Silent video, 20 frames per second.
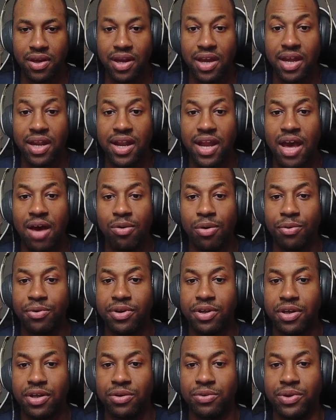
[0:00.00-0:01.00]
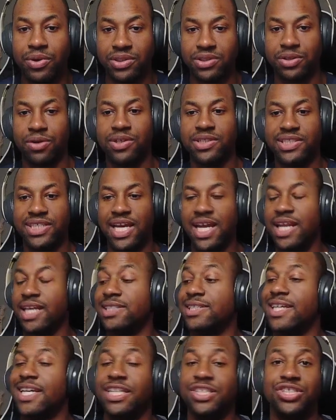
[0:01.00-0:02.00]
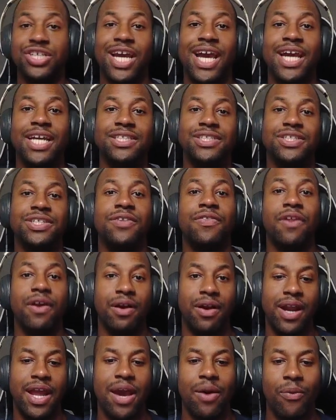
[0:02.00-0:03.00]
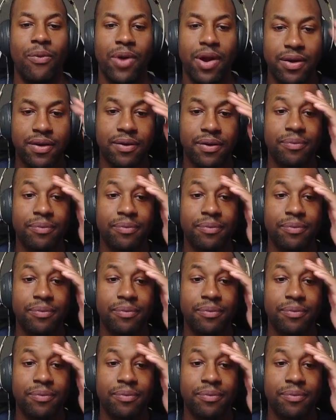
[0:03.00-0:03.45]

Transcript: And now what we could do is go to settings and change their network.